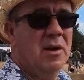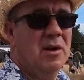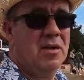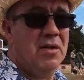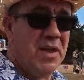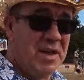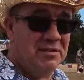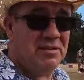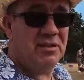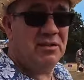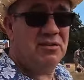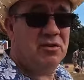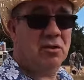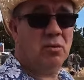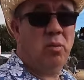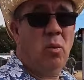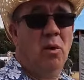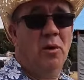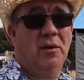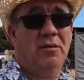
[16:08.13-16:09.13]
this is just
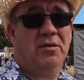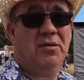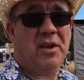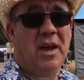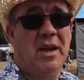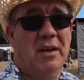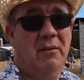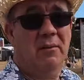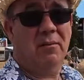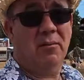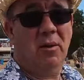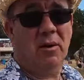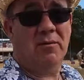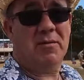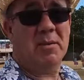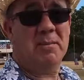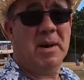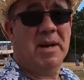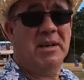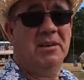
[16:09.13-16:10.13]
one of one of
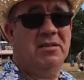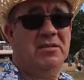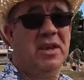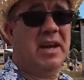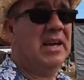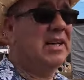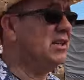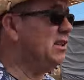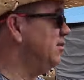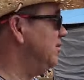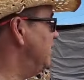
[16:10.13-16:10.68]
the many stages.